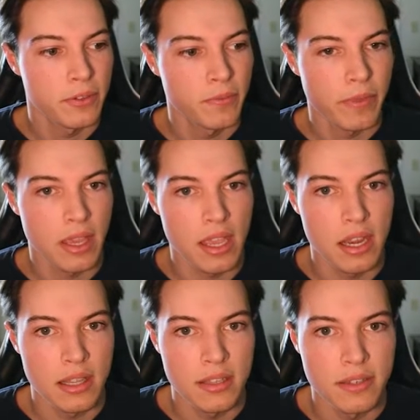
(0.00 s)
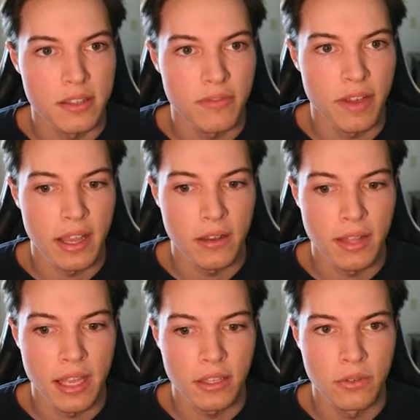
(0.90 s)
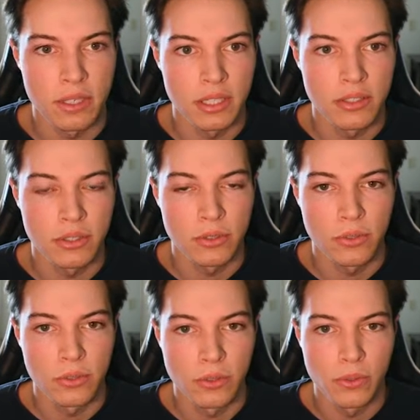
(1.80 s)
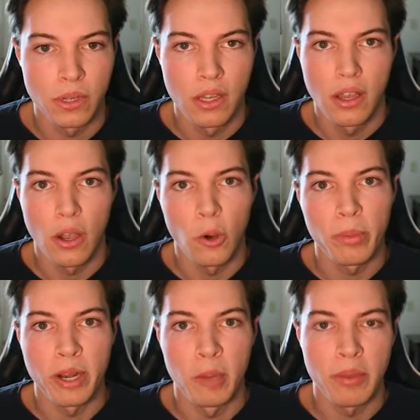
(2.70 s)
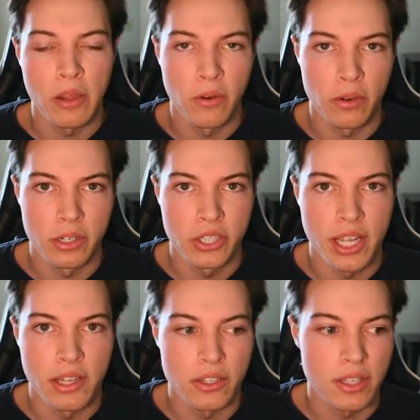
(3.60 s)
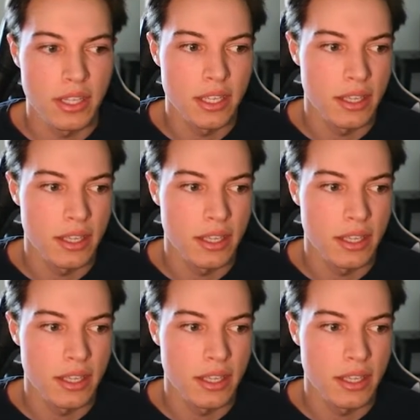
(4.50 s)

and this is the file that you need to open up in order to change the